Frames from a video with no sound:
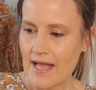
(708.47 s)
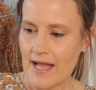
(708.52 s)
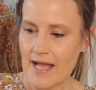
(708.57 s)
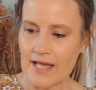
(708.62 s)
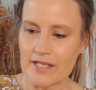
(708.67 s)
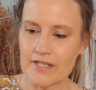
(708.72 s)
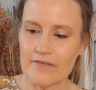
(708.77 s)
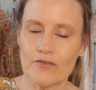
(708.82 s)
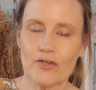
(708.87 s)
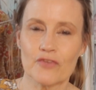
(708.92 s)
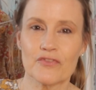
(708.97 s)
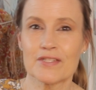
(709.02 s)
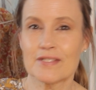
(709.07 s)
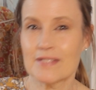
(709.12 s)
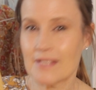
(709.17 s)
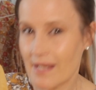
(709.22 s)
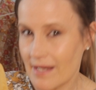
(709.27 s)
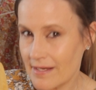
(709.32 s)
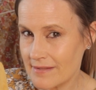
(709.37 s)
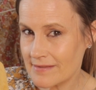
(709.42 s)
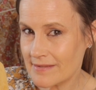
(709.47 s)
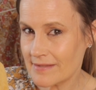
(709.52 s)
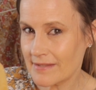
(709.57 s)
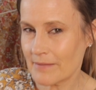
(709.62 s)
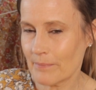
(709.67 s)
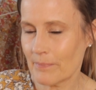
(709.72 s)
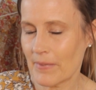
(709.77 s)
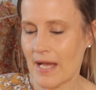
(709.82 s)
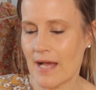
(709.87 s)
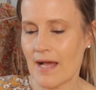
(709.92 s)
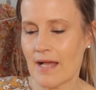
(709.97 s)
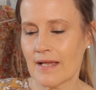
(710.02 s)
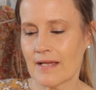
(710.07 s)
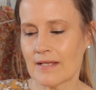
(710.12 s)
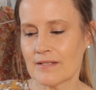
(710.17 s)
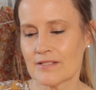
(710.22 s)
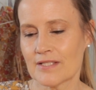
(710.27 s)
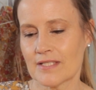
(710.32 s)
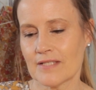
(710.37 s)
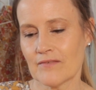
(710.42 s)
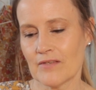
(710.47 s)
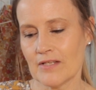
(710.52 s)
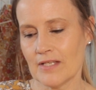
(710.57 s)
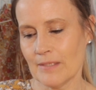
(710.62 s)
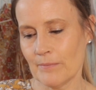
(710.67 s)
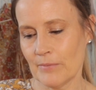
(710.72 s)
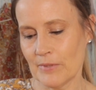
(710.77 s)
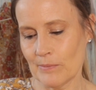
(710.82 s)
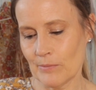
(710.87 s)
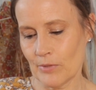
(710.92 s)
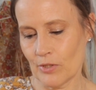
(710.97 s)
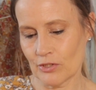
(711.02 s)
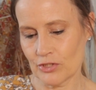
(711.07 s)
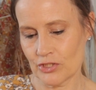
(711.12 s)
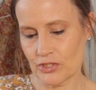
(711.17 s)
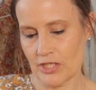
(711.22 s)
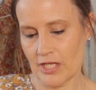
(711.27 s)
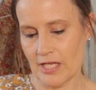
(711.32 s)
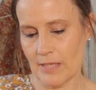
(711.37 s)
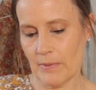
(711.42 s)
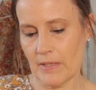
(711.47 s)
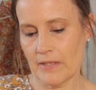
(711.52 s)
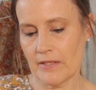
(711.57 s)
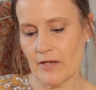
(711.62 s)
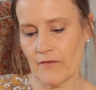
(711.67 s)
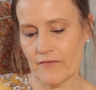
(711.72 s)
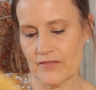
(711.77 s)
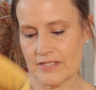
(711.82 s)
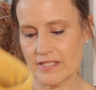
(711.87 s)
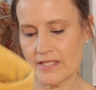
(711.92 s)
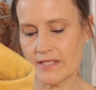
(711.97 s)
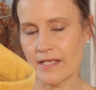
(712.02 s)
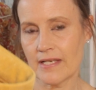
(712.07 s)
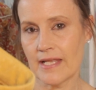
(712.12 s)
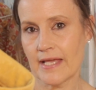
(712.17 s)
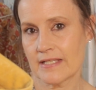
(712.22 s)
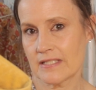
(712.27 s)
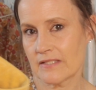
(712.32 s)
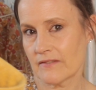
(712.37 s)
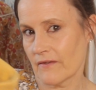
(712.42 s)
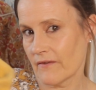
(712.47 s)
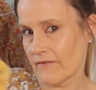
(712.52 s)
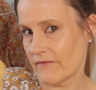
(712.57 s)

and you've got the darts at the back to give a little bit more shape, and then obviously the legs